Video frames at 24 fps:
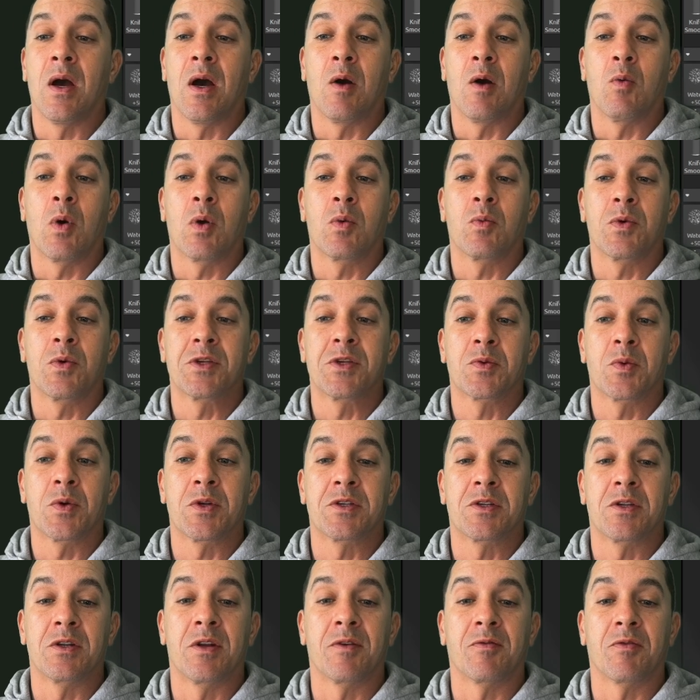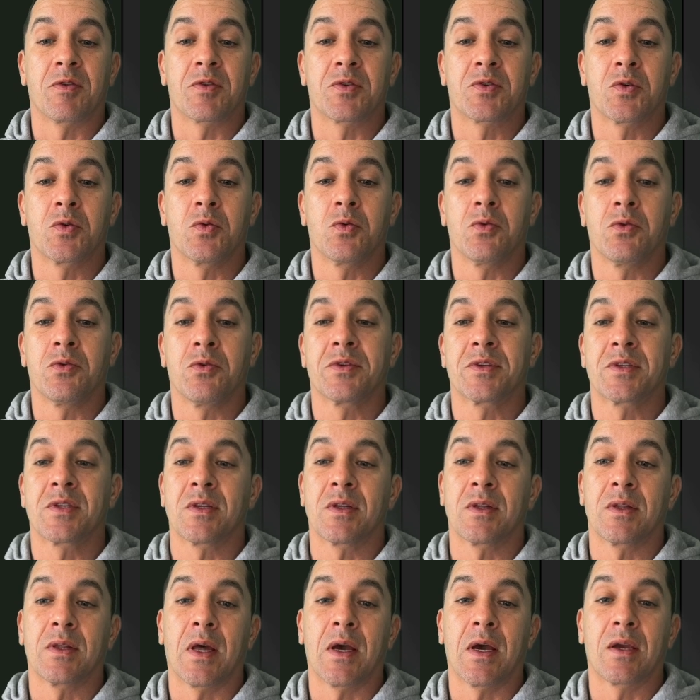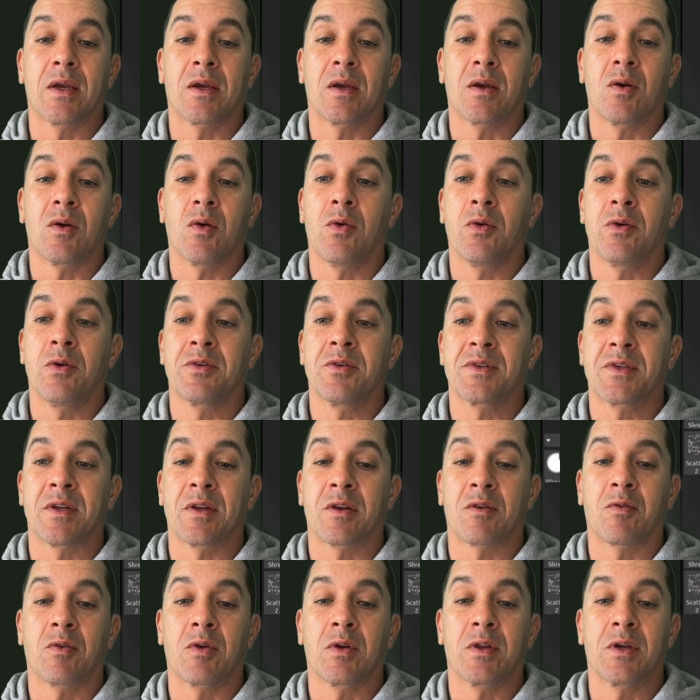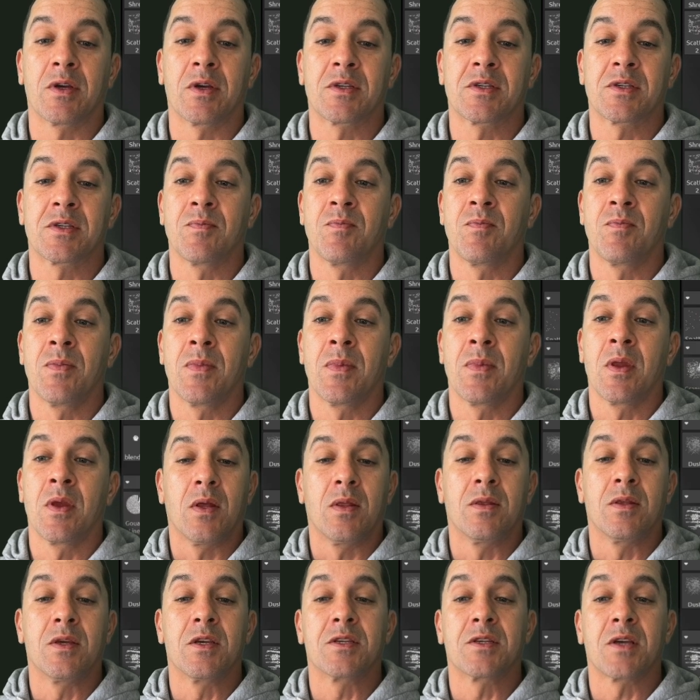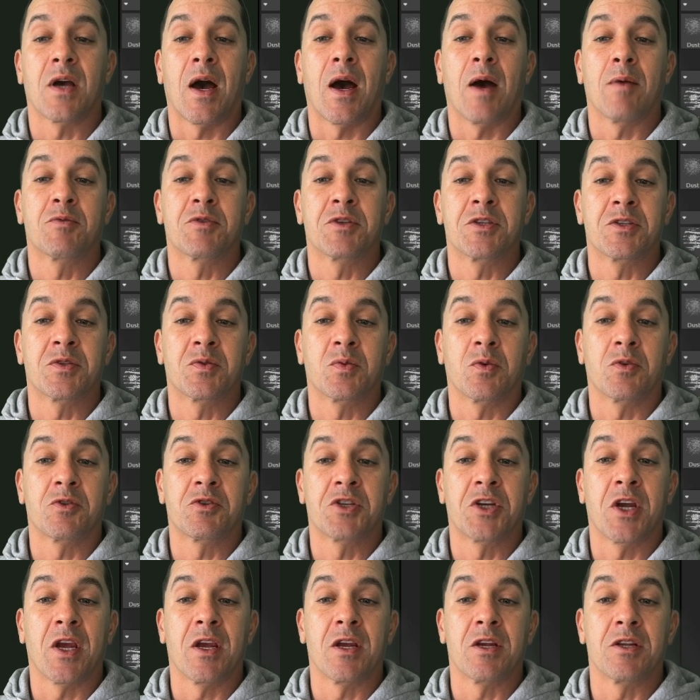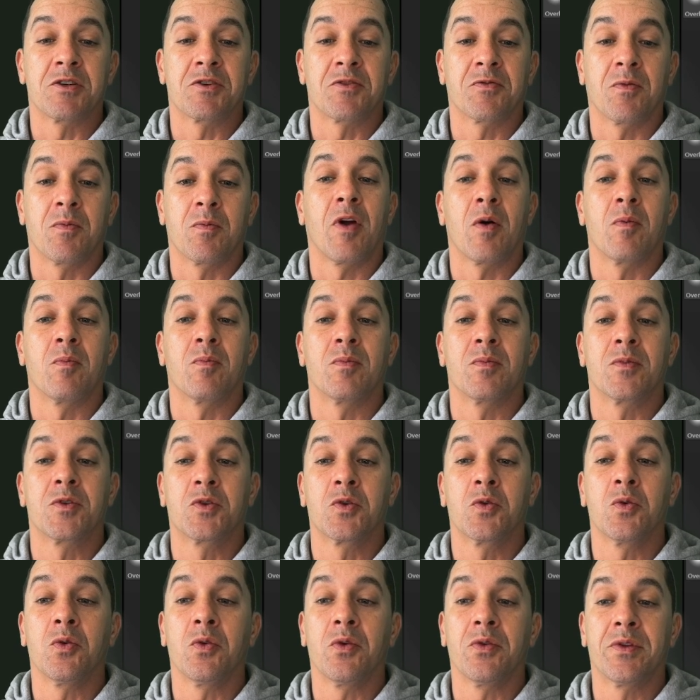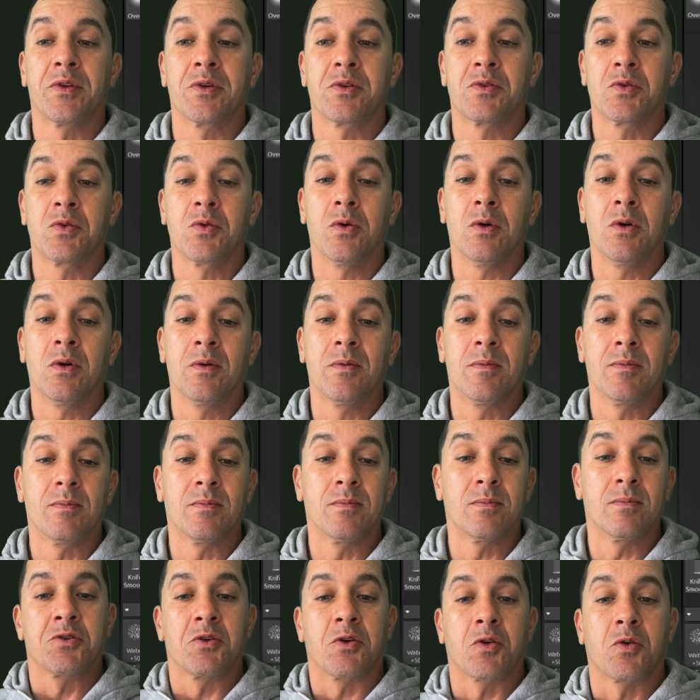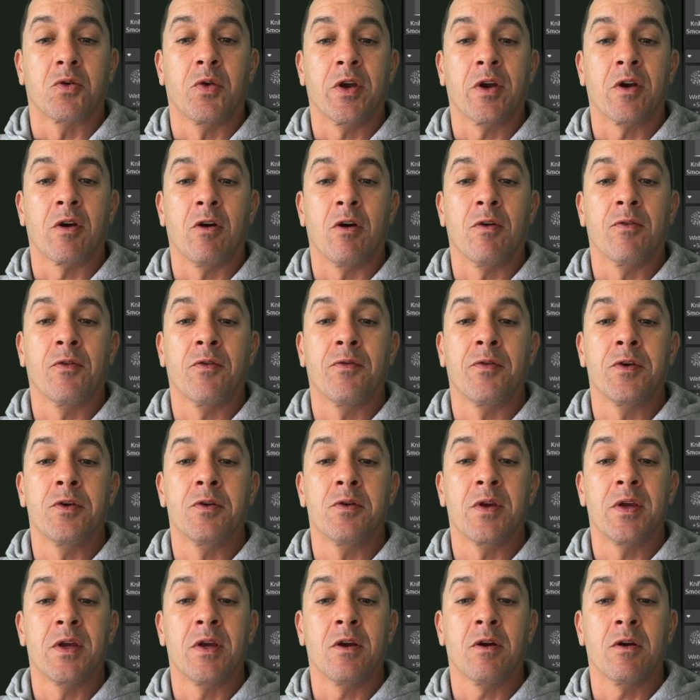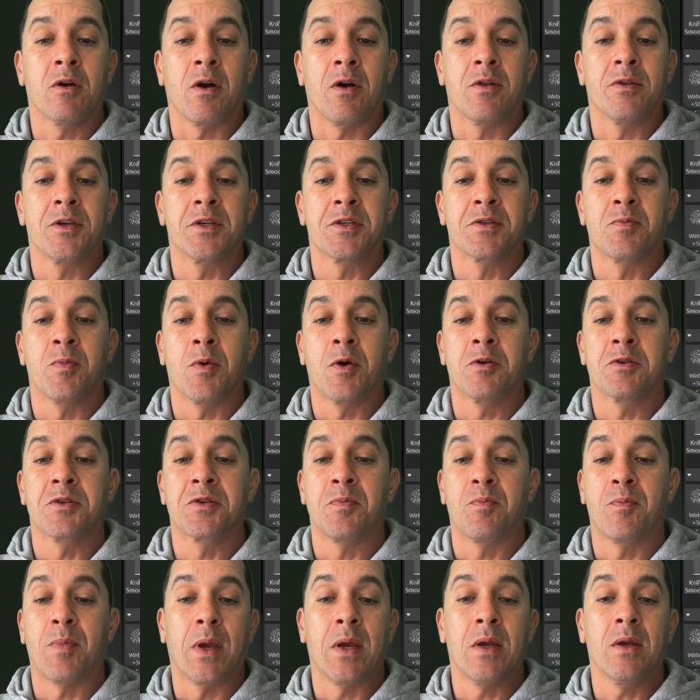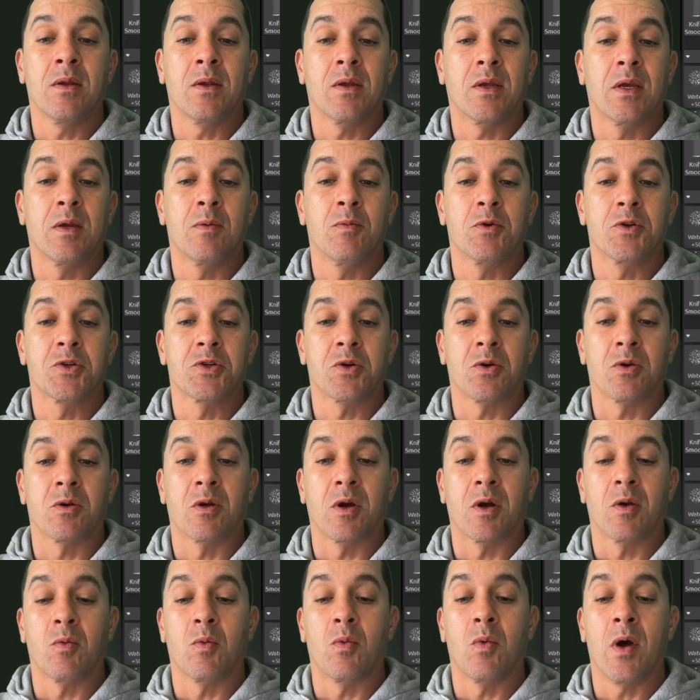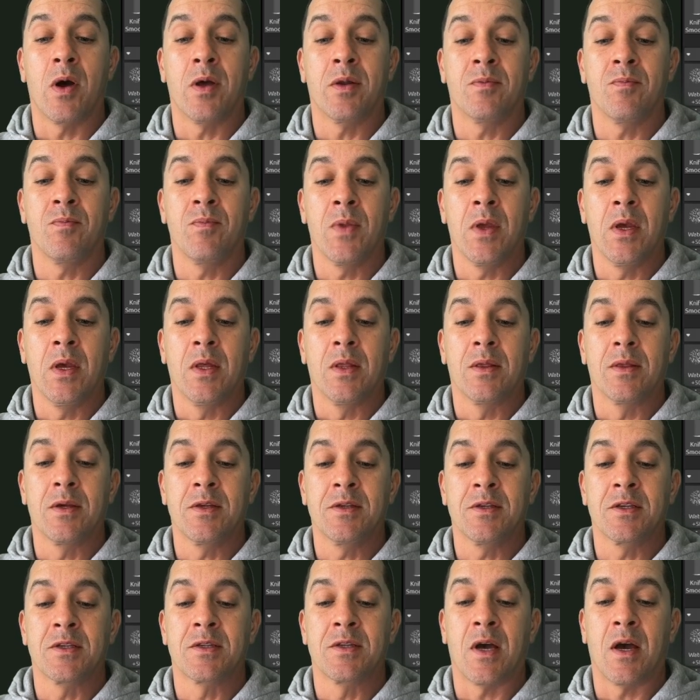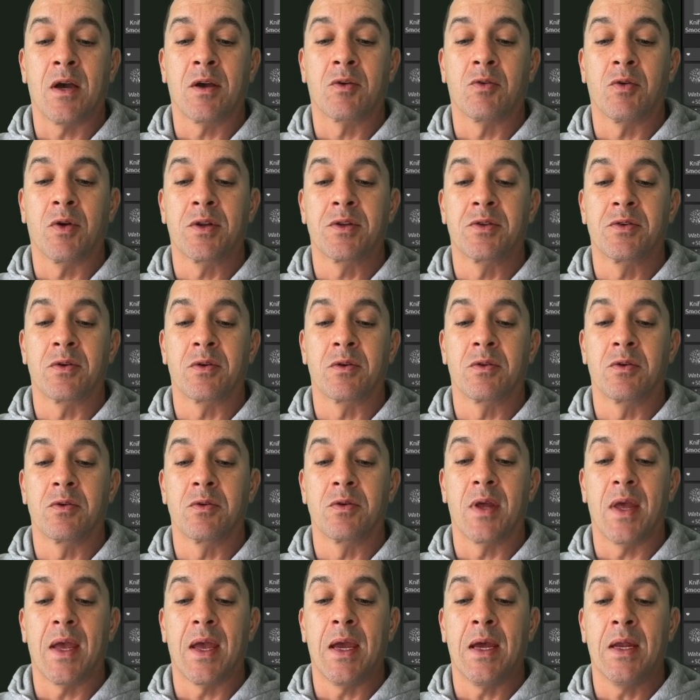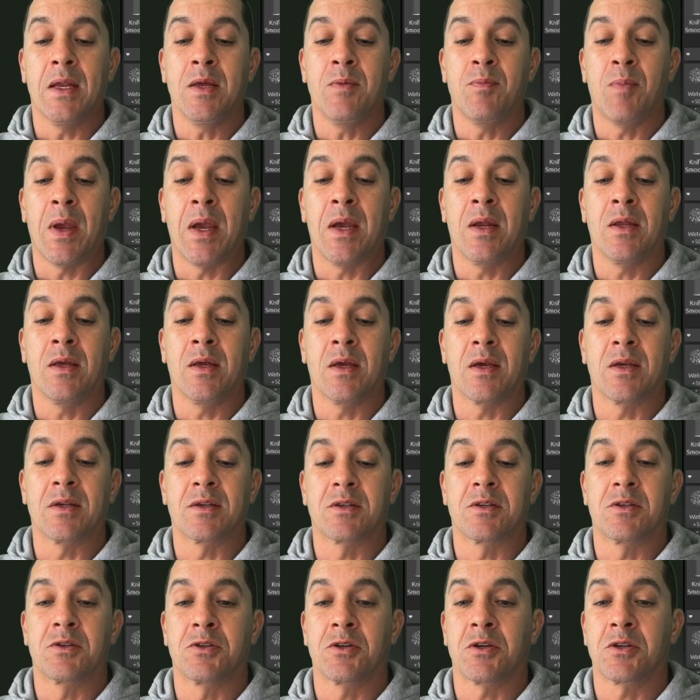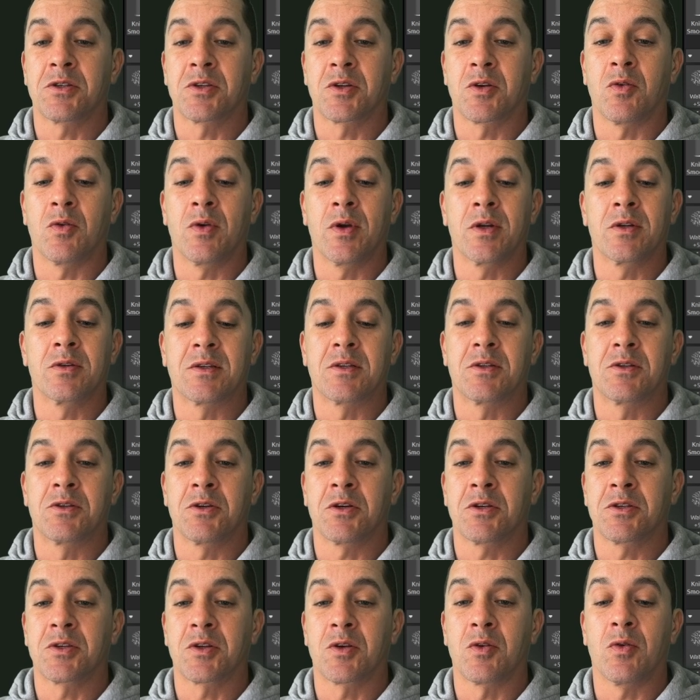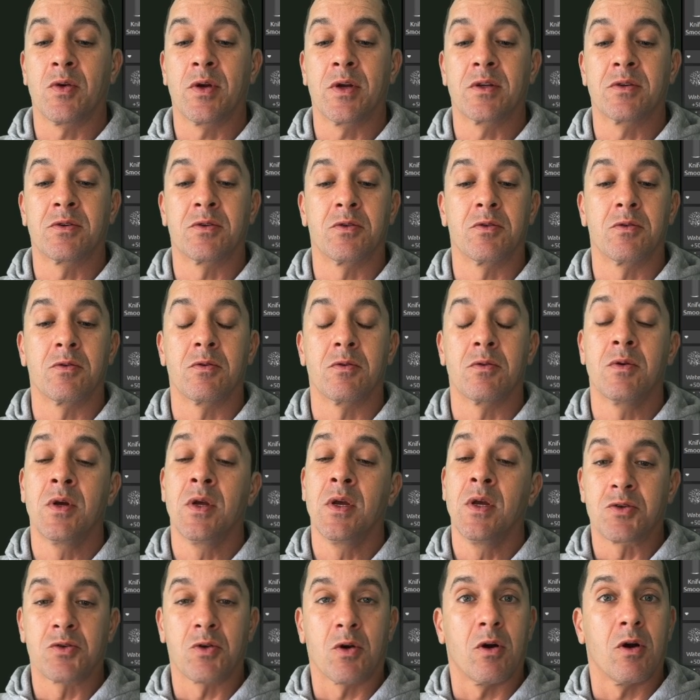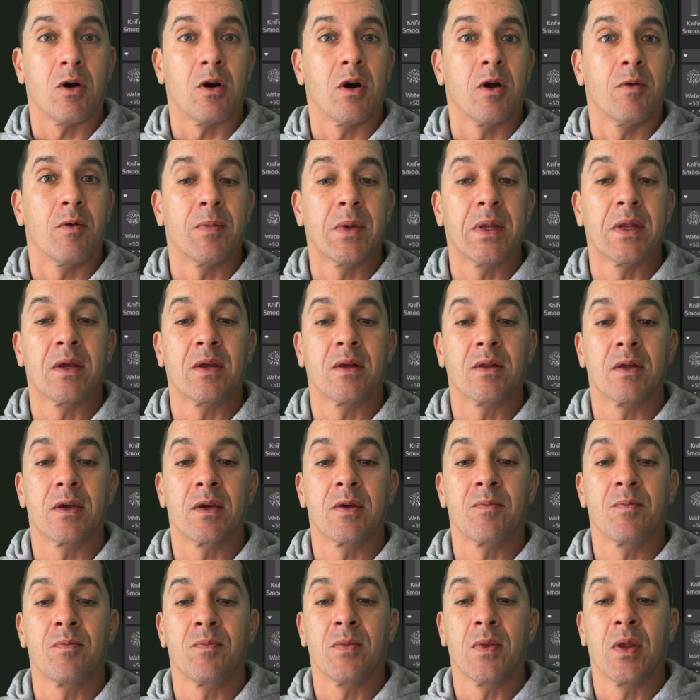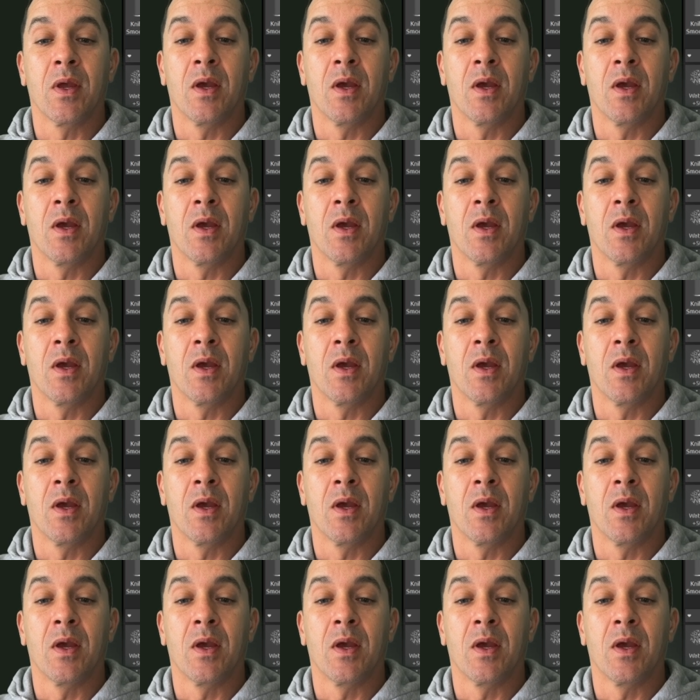Uh, when we switch to different tools like oils and acrylics, these options will change from tool to tool. So a quick overview here on these modes. Paint, keyboard shortcut 1, is not going to include any color blending. It's just going to draw immediately.